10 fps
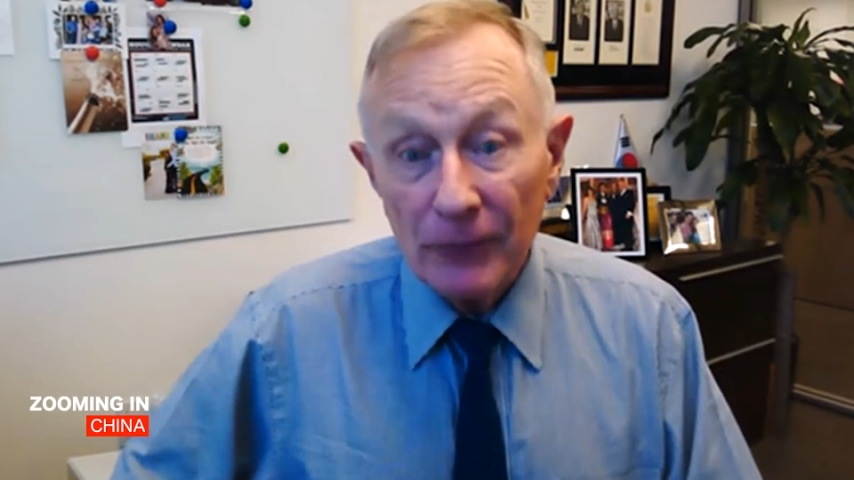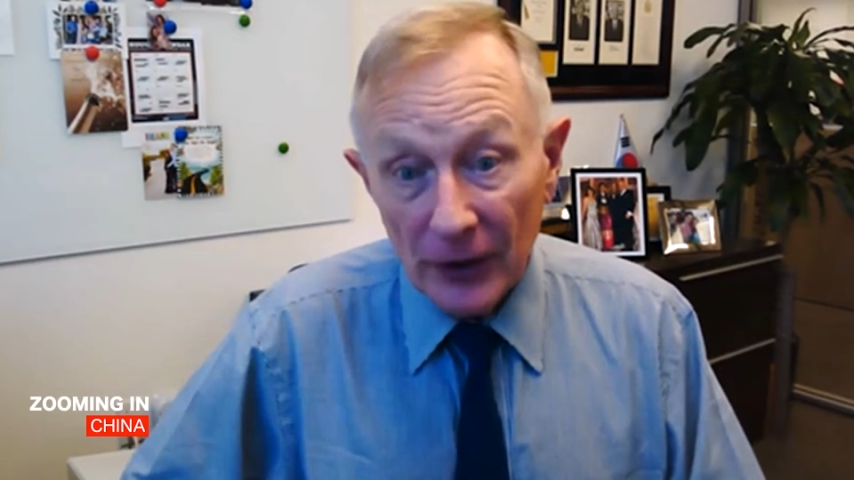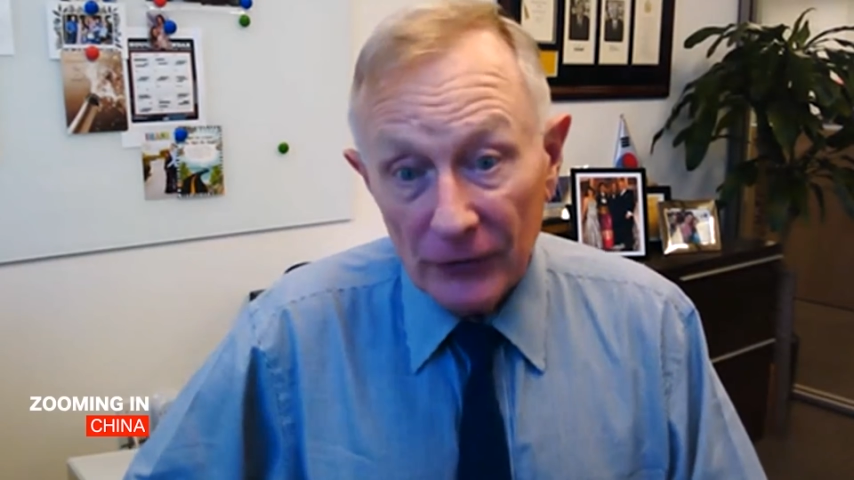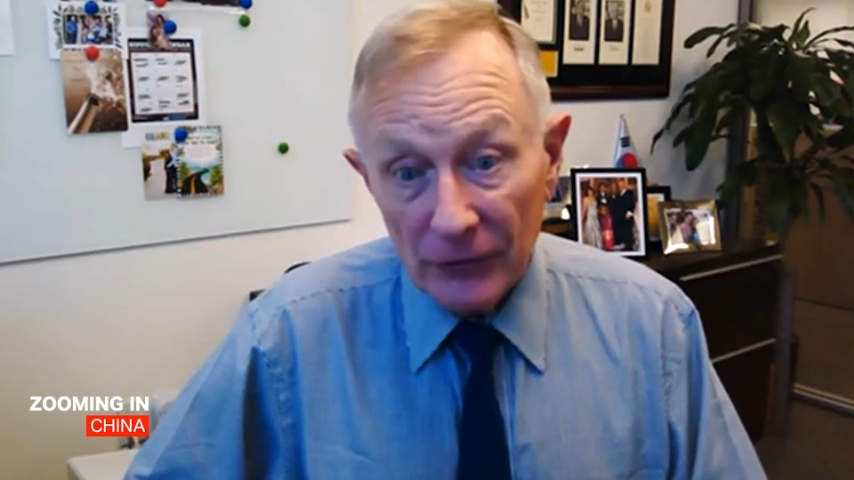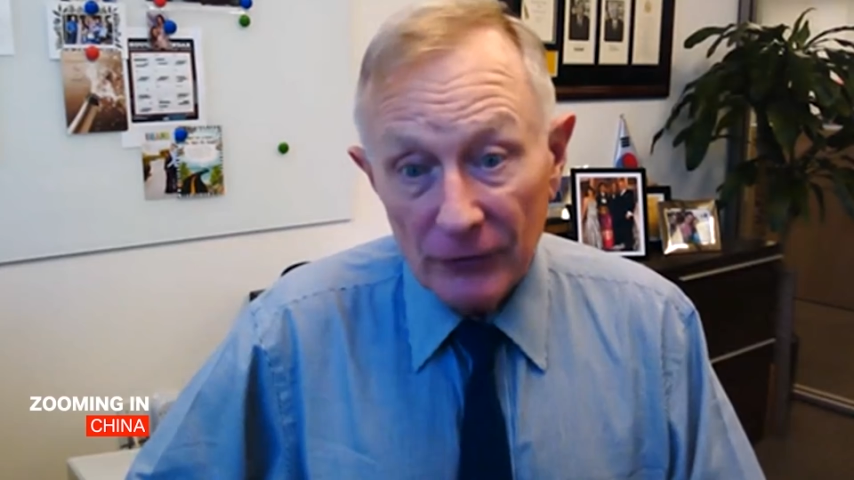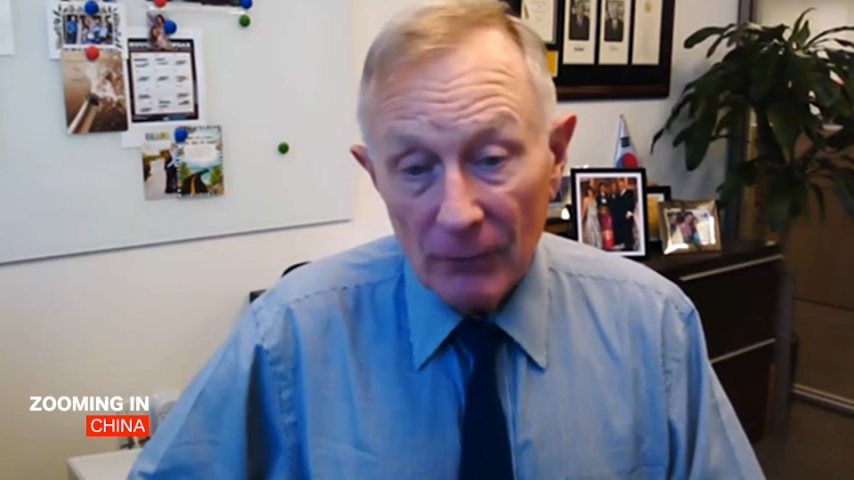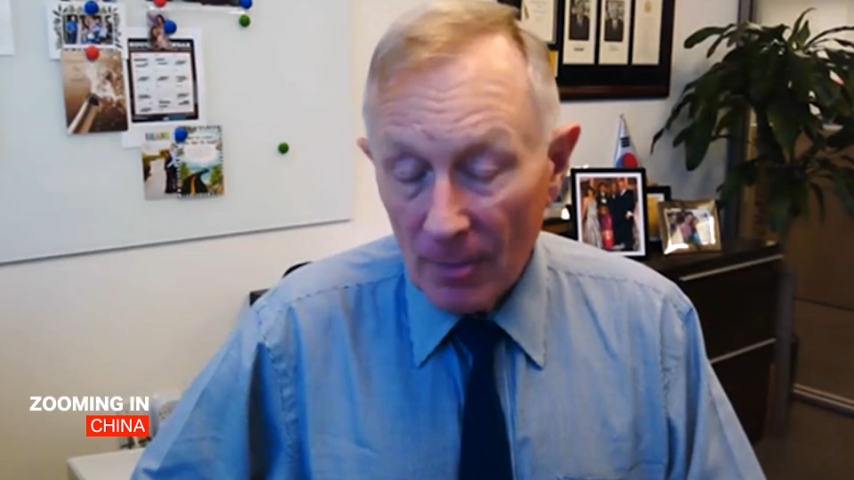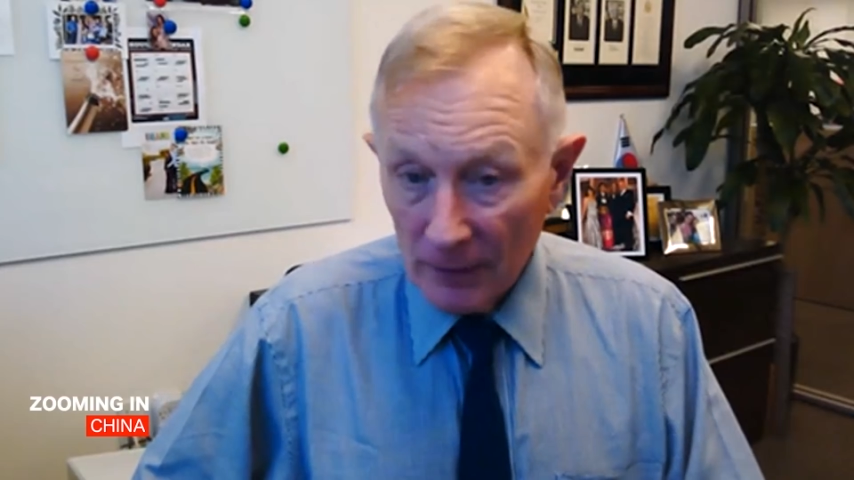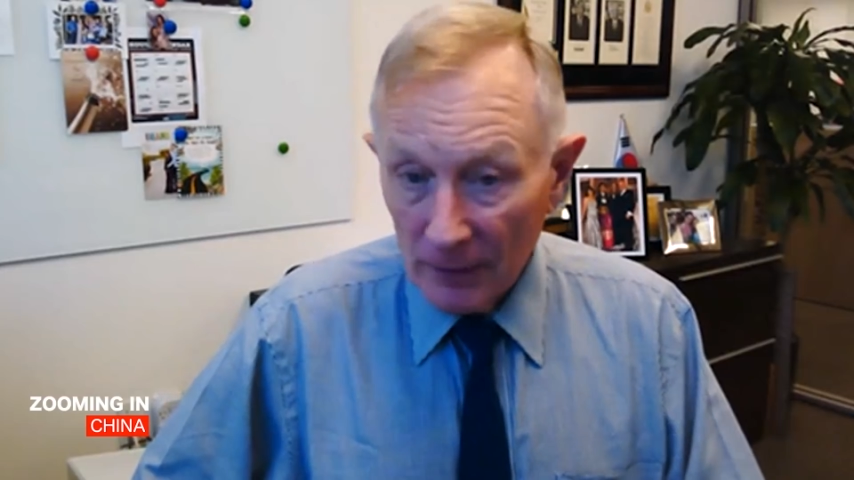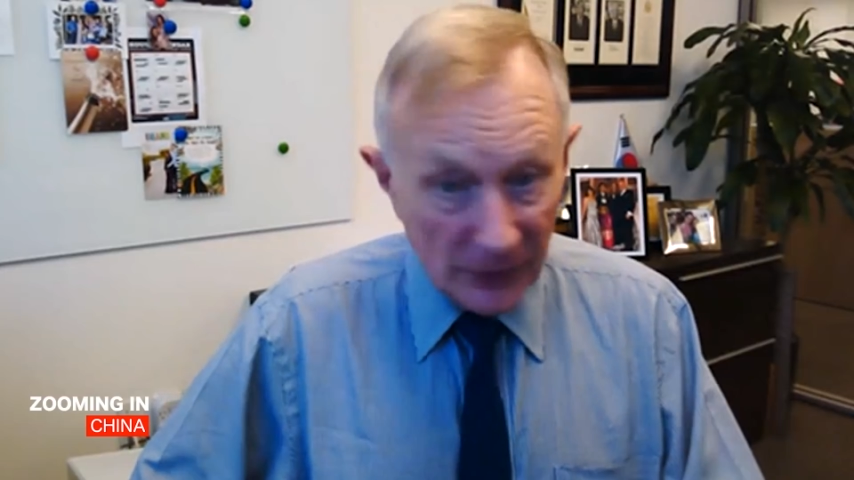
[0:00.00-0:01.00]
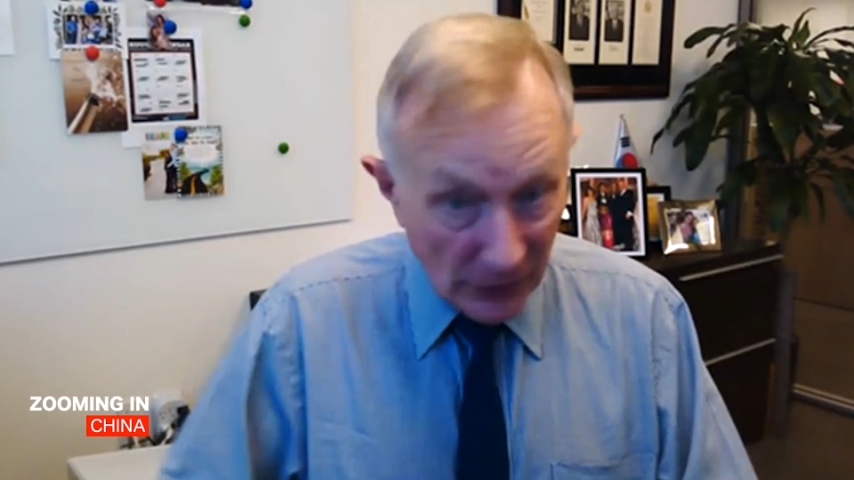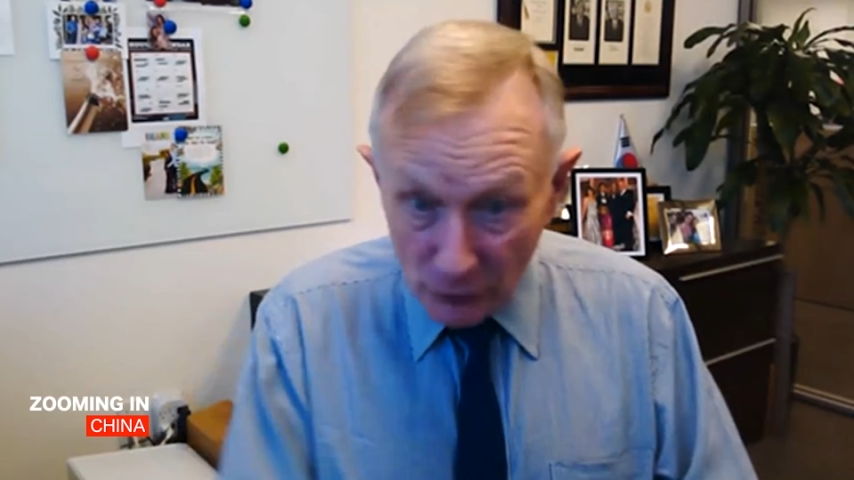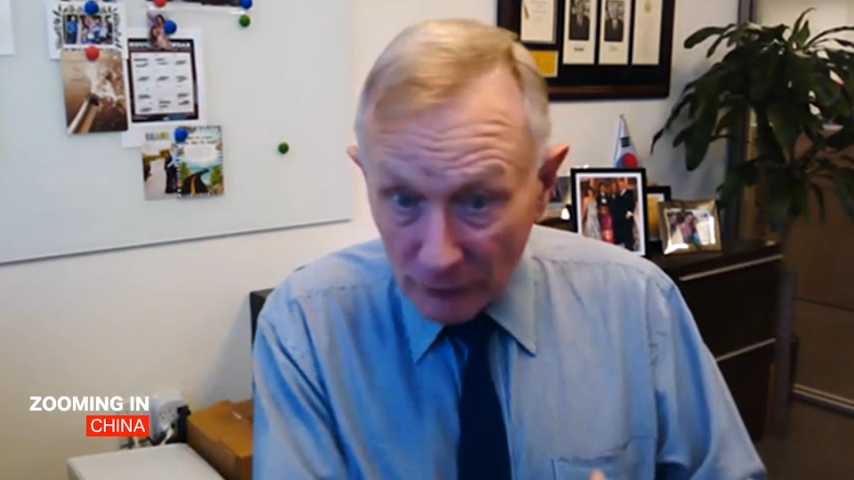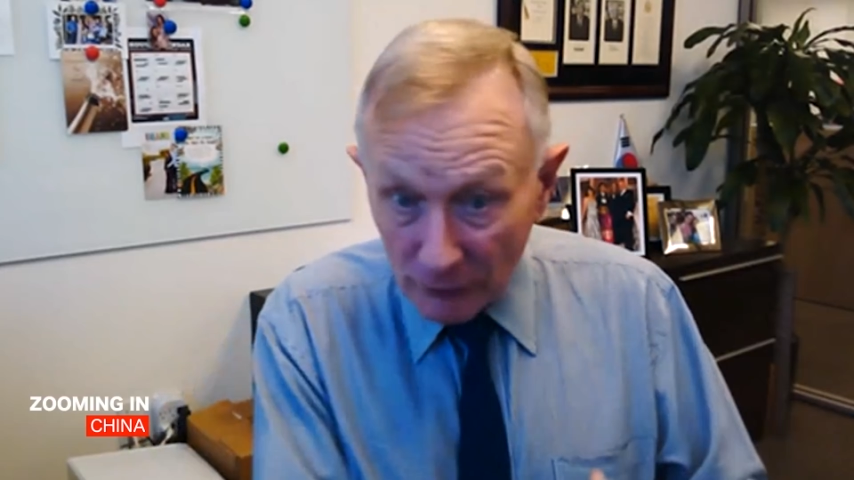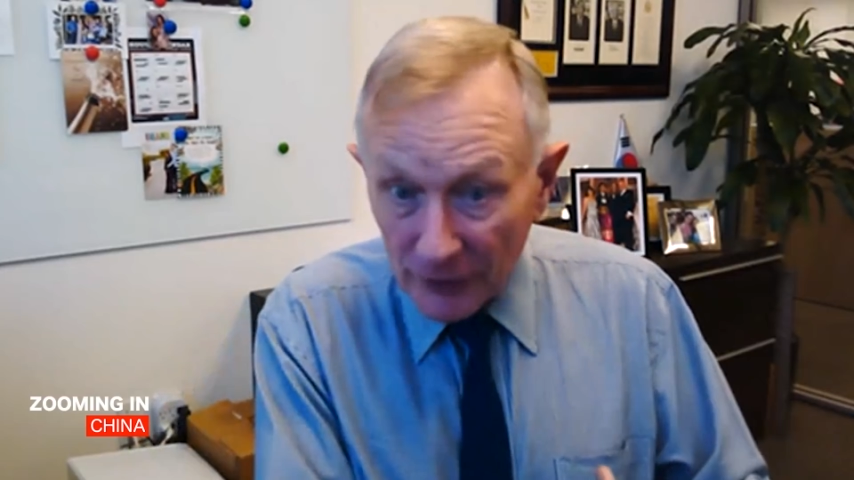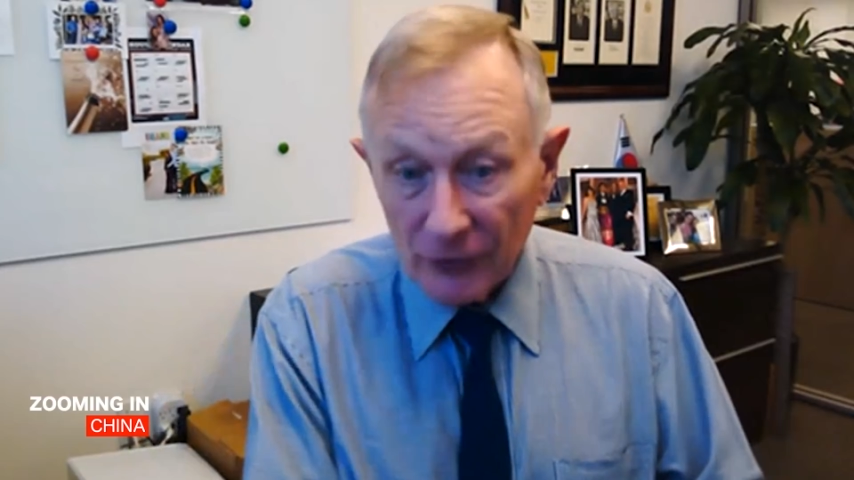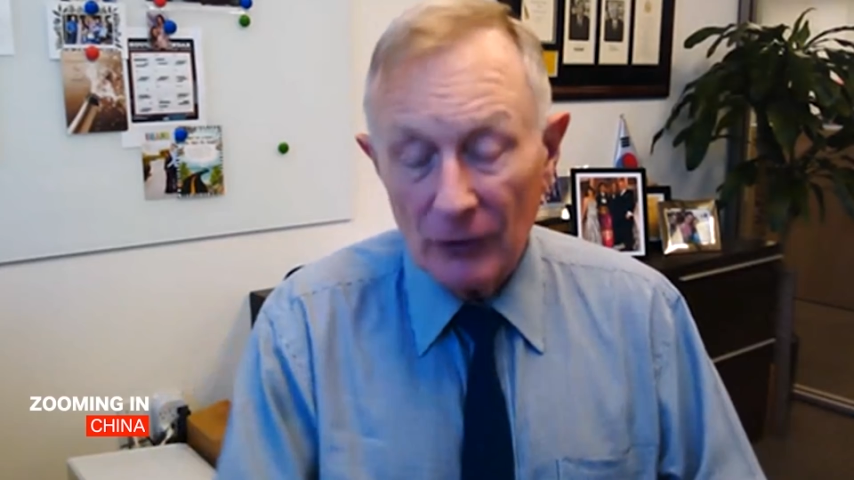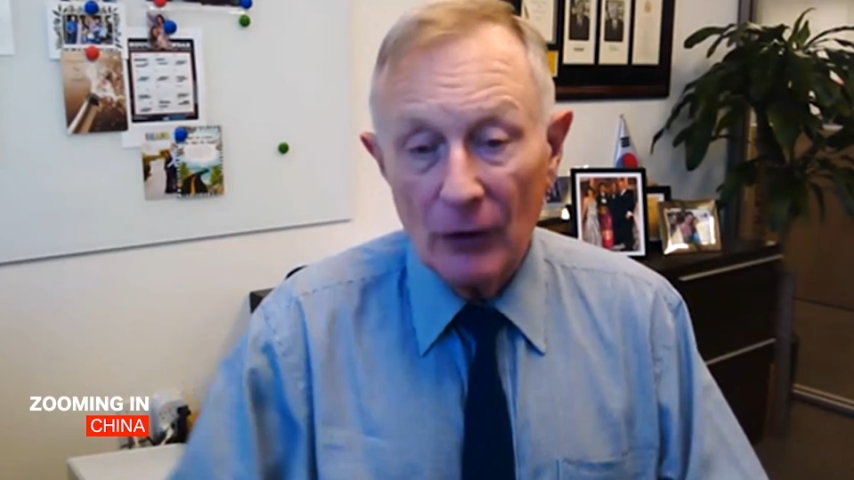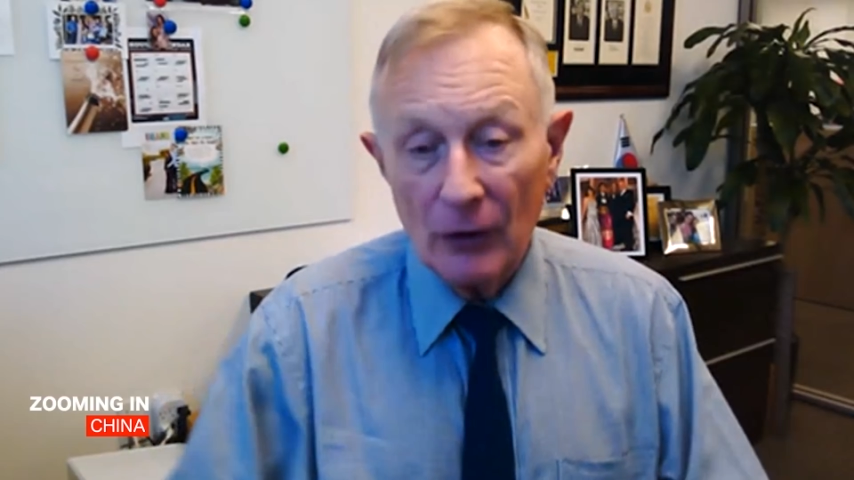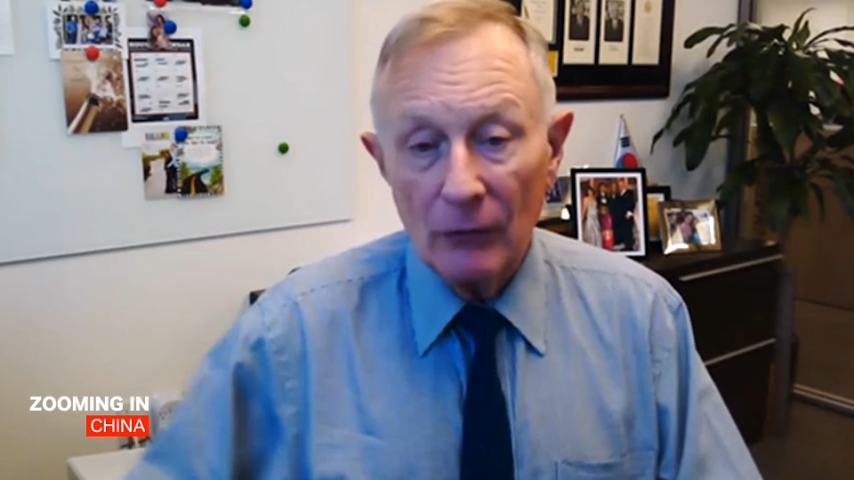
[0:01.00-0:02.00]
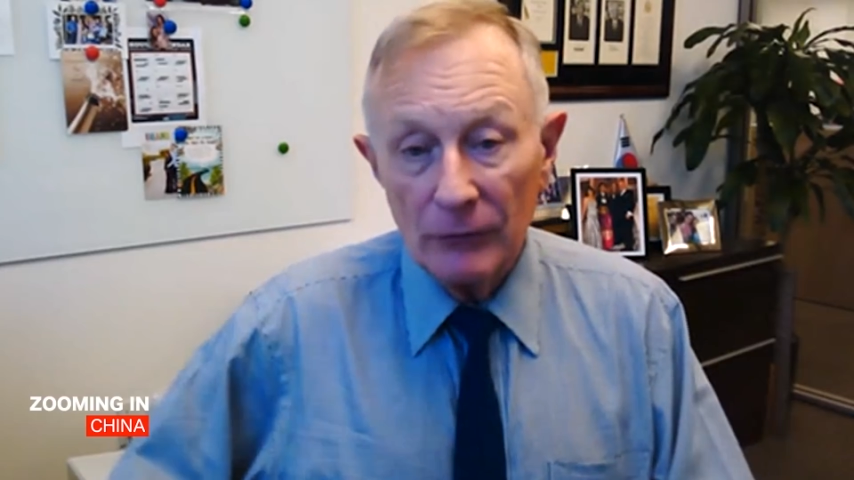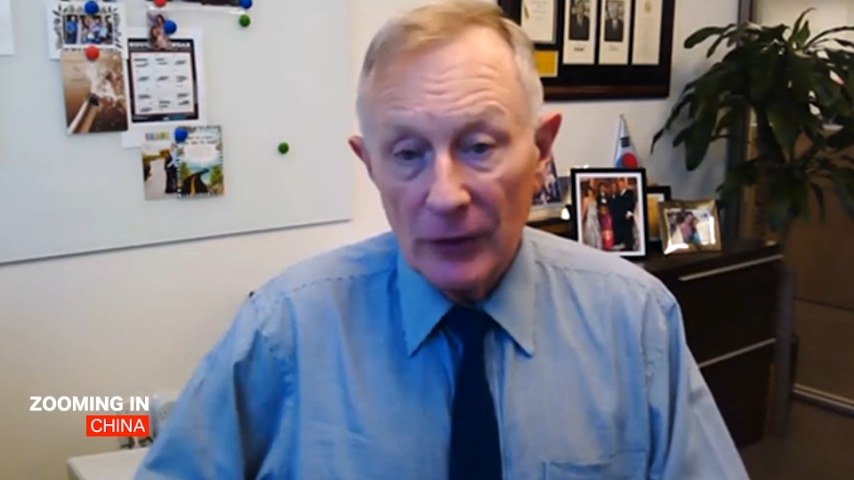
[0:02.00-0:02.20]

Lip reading: Defense, not too recent ago,